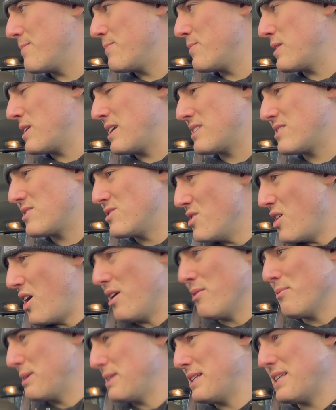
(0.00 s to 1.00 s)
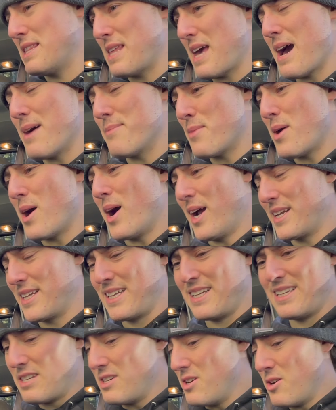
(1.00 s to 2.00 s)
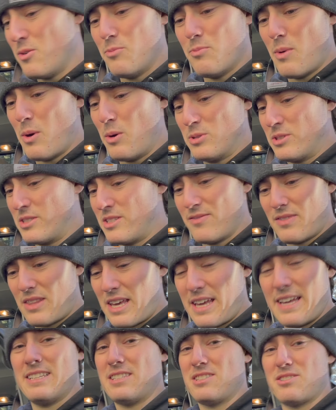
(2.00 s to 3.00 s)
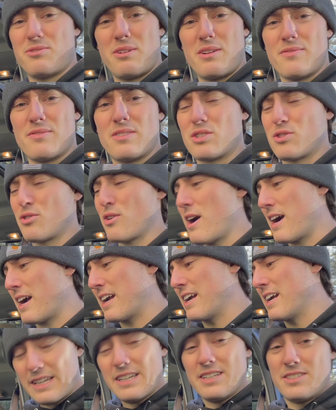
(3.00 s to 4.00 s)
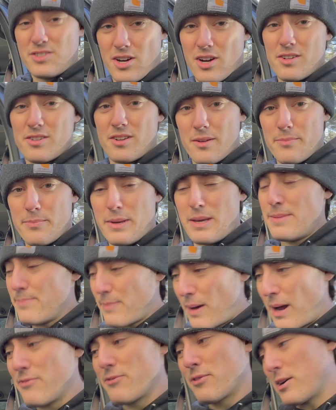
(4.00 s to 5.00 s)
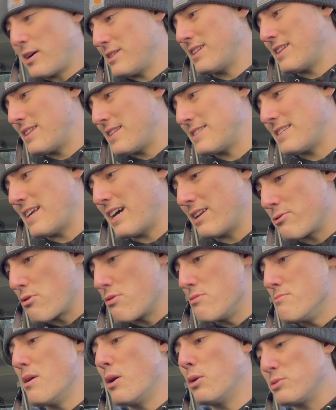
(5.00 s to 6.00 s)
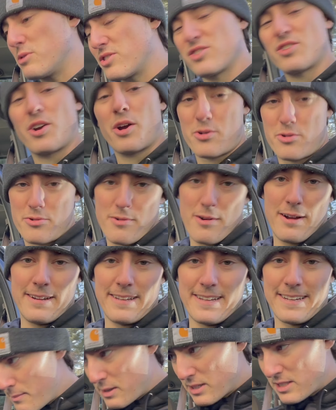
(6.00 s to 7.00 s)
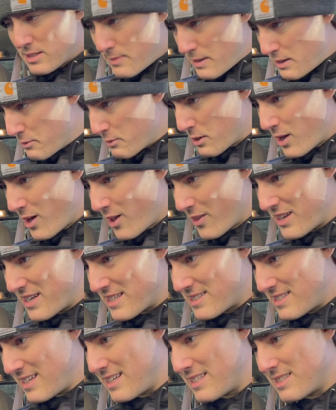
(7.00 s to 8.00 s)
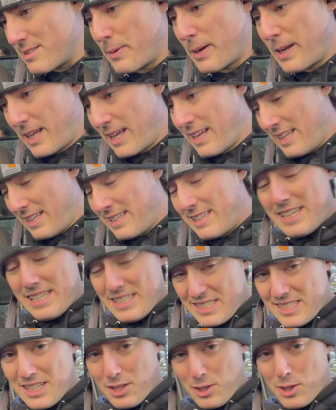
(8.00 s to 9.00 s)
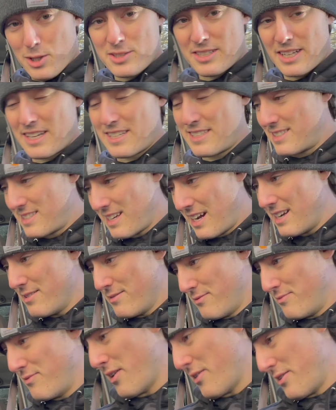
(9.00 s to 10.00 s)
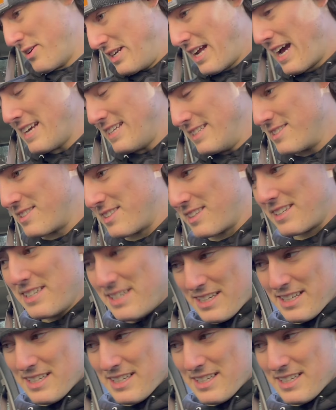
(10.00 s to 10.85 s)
it's not really that modded. I know most of the history of the truck. Then it dawned on me, I forgot that this had a remote starter on it. That must be what all this is, but at least it looks like it's done very nicely.